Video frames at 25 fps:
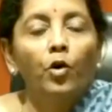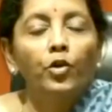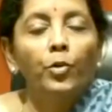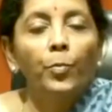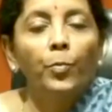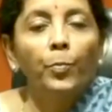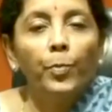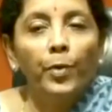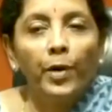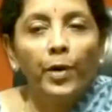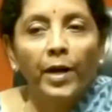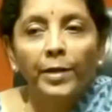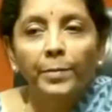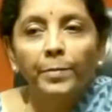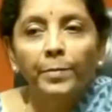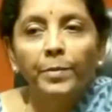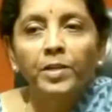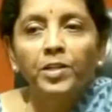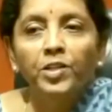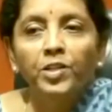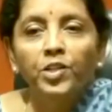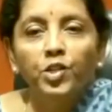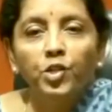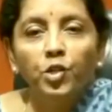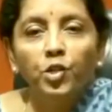on the Prime
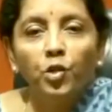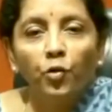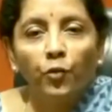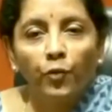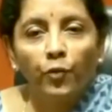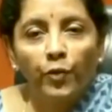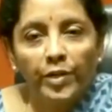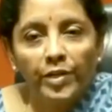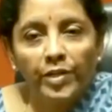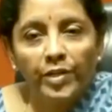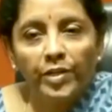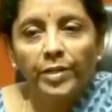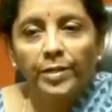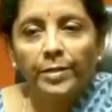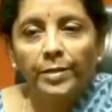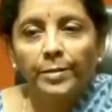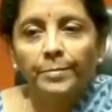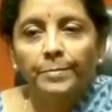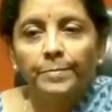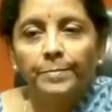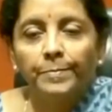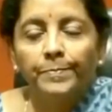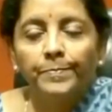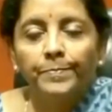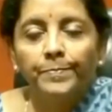Minister of India,
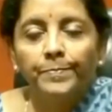